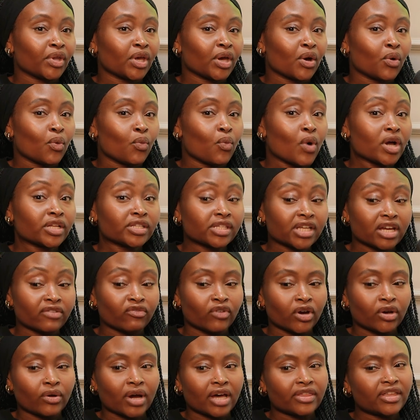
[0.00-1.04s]
Once I
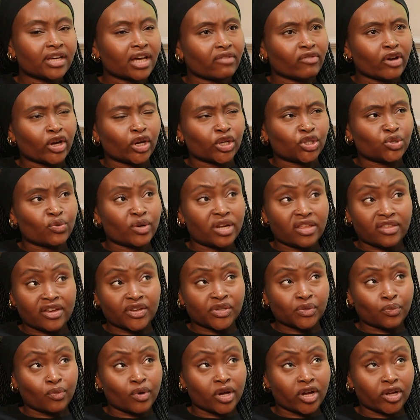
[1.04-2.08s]
wrote a good
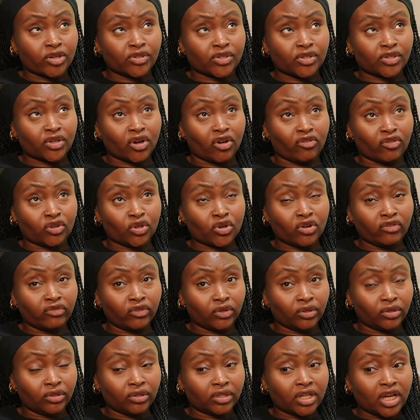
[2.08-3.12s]
20,000 words of a
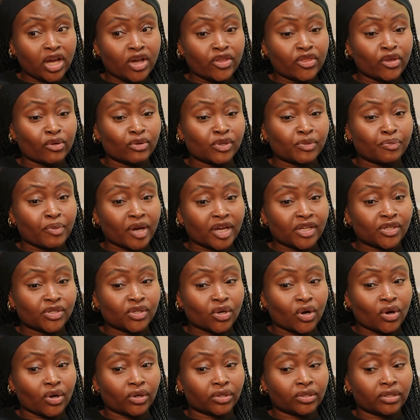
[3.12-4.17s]
novel that was based
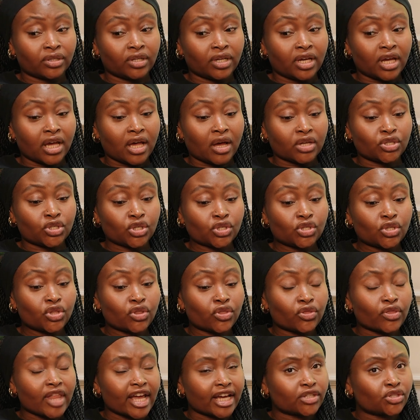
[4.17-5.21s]
on just
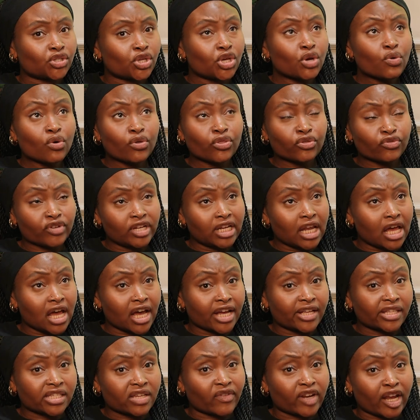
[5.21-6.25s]
like 2 or 3
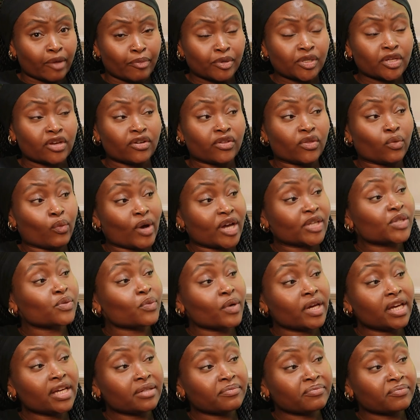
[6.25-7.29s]
lines of an episode of The West
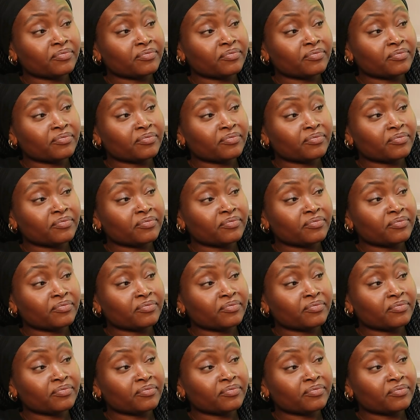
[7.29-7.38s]
Wing.